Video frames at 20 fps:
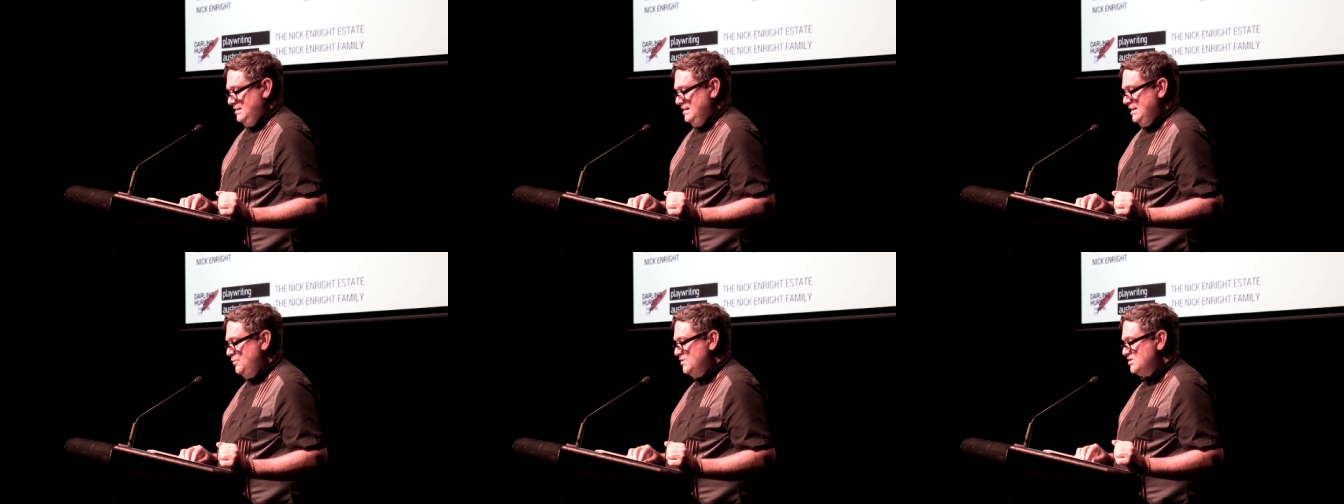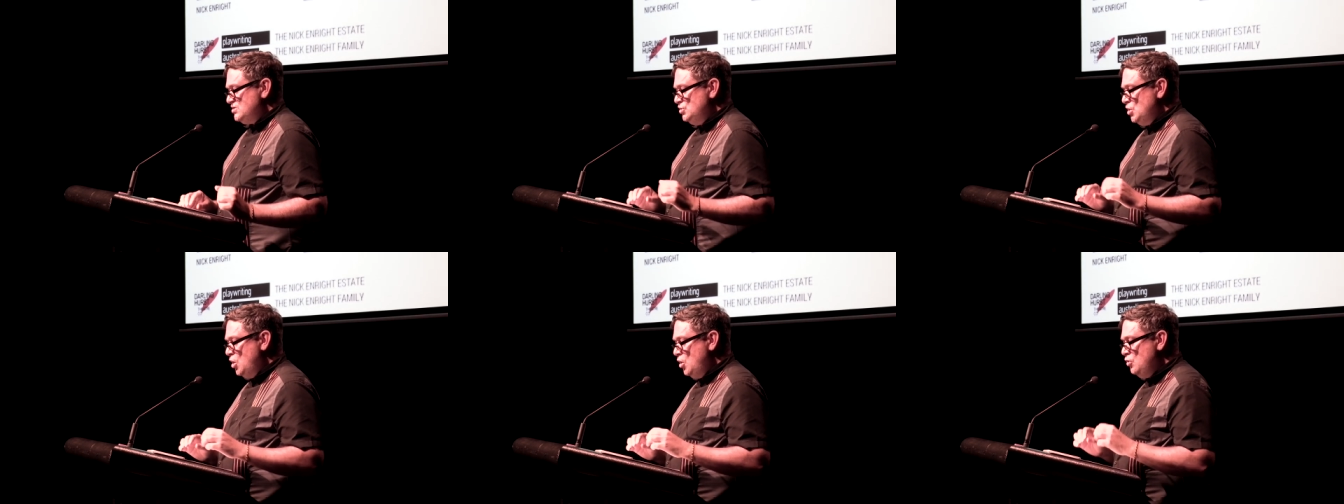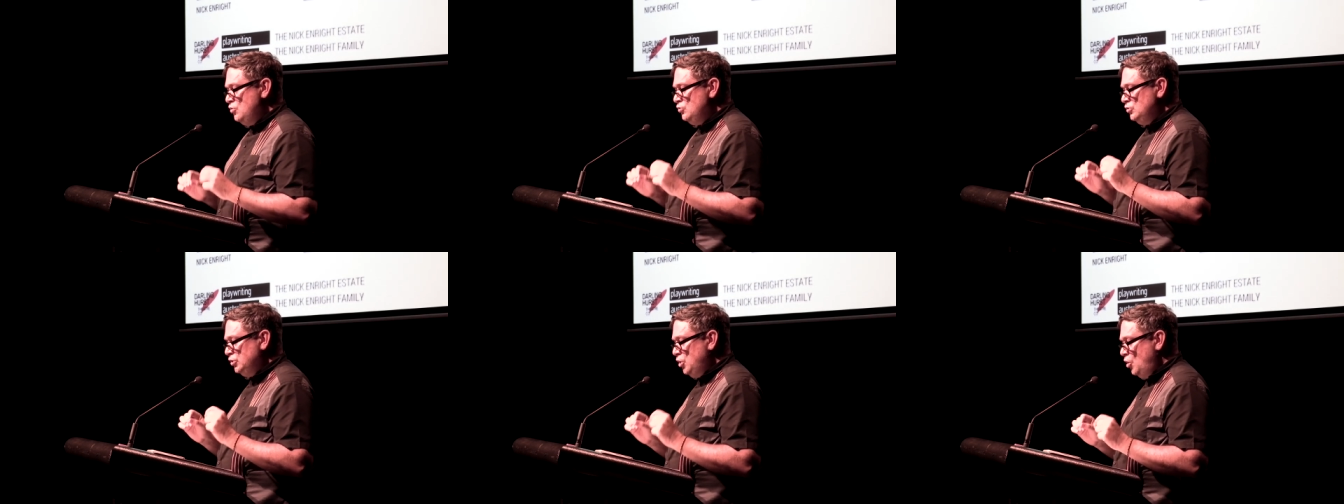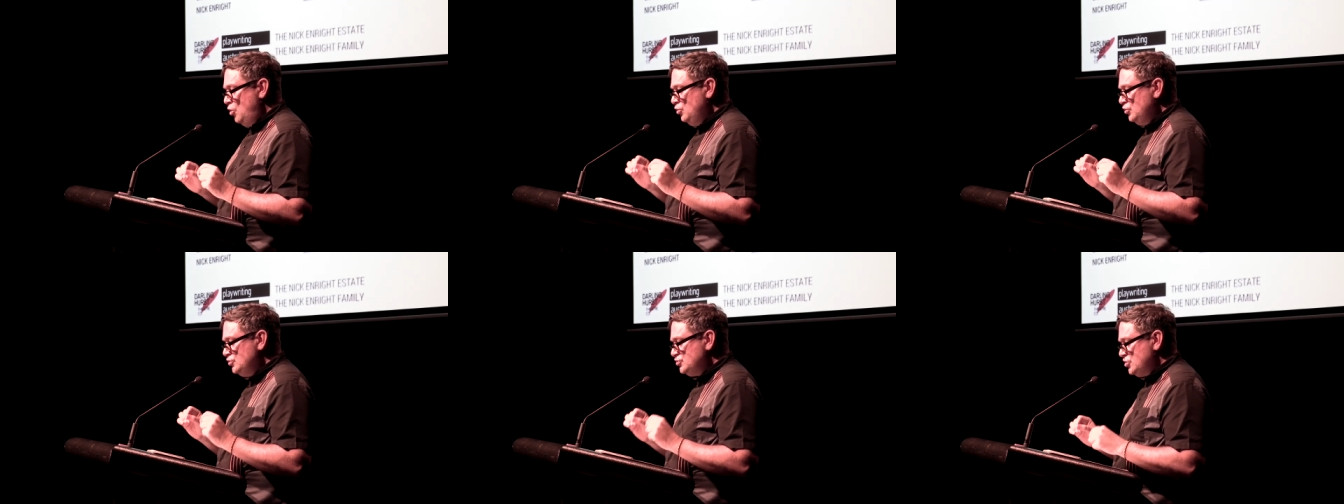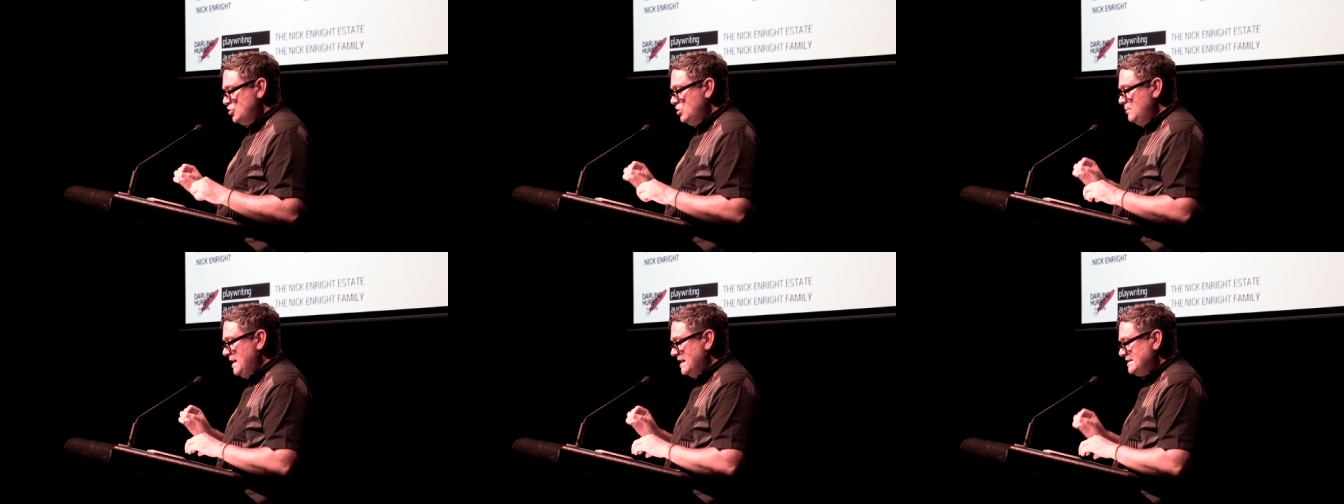There is no long
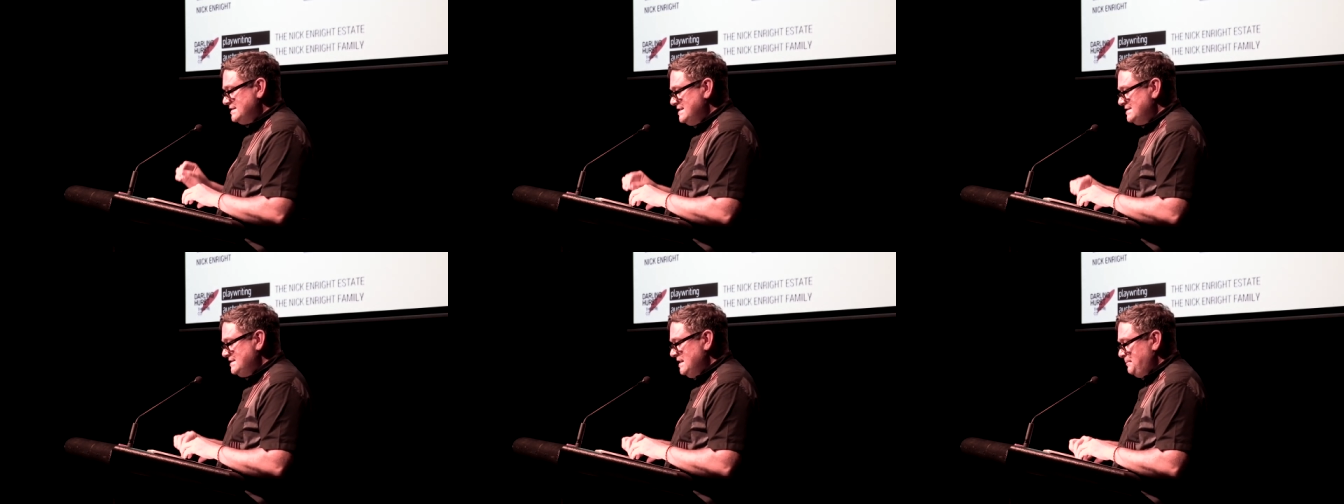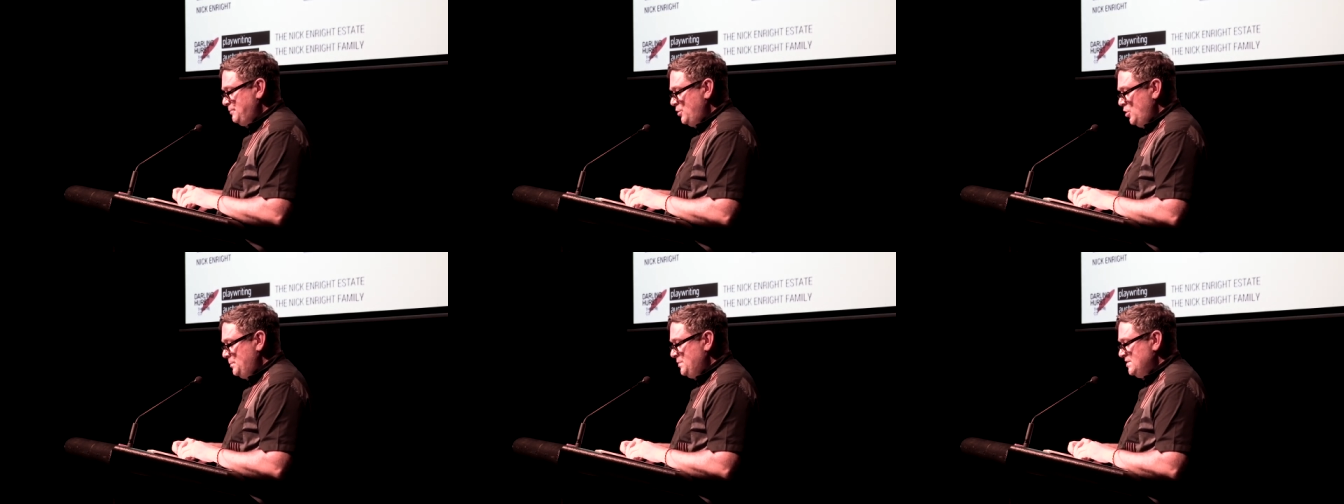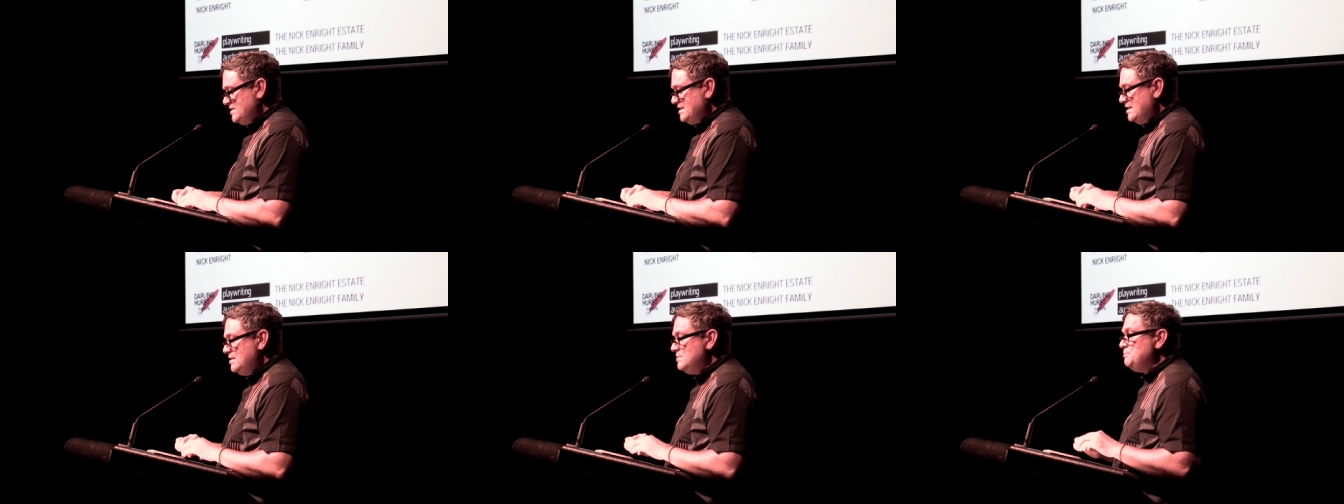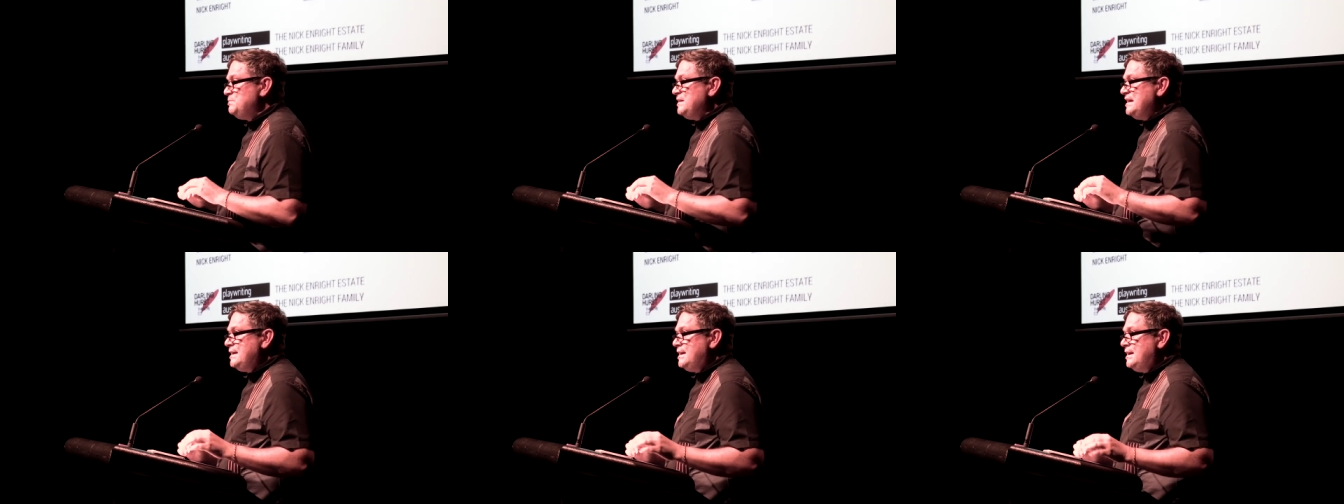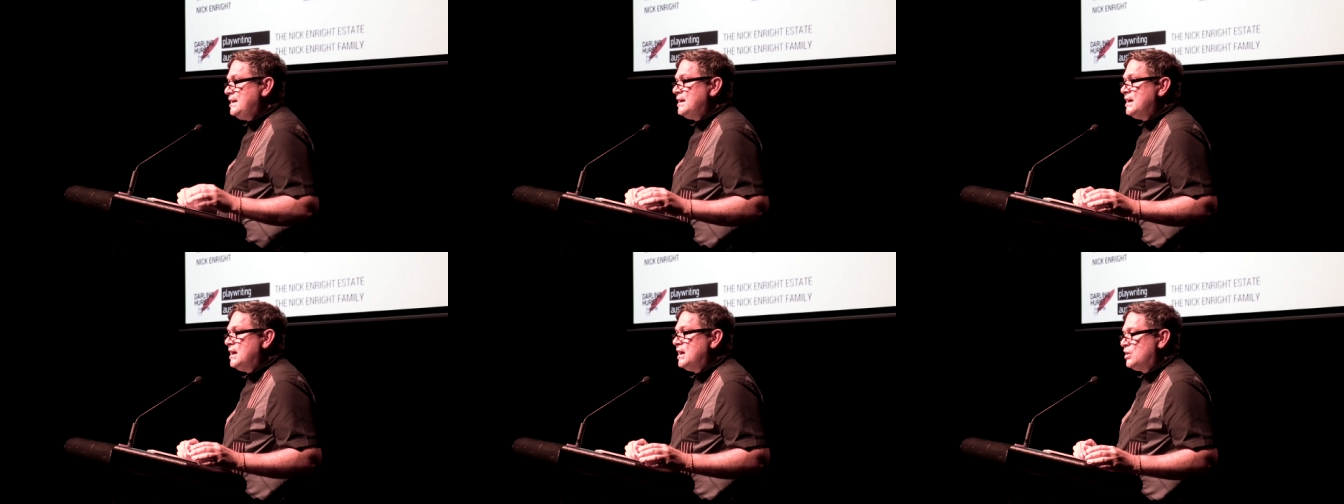term artistic purpose in being